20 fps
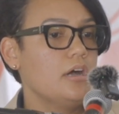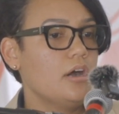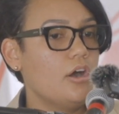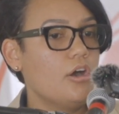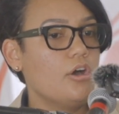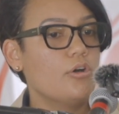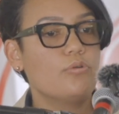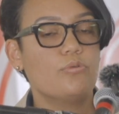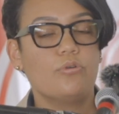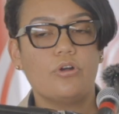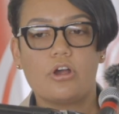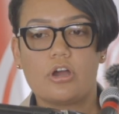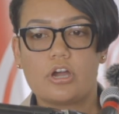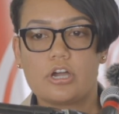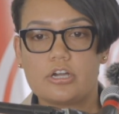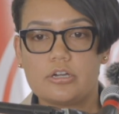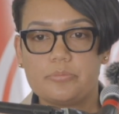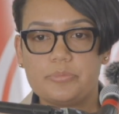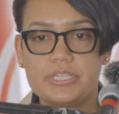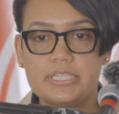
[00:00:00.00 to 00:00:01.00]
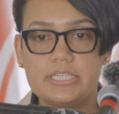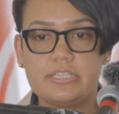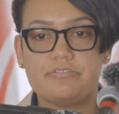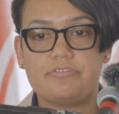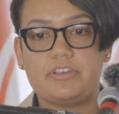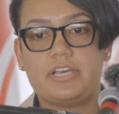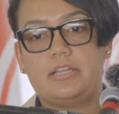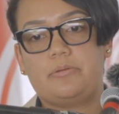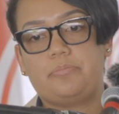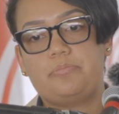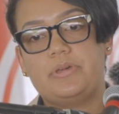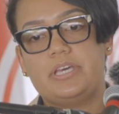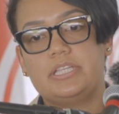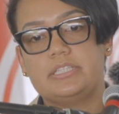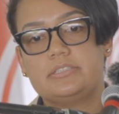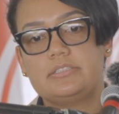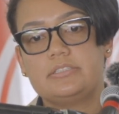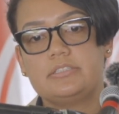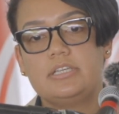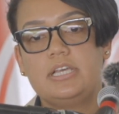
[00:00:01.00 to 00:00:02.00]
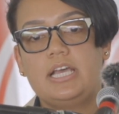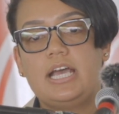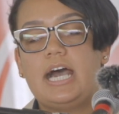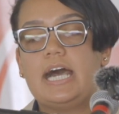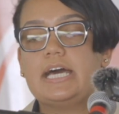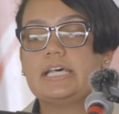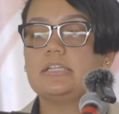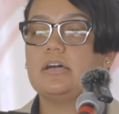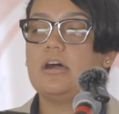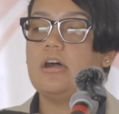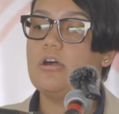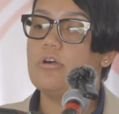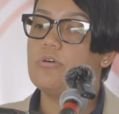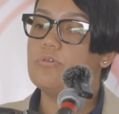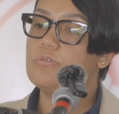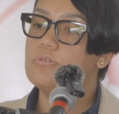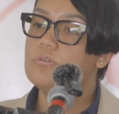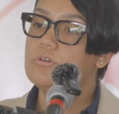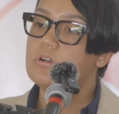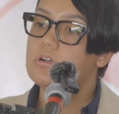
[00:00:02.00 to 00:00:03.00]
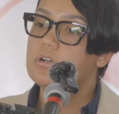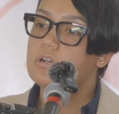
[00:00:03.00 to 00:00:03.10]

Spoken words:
how urban development and how,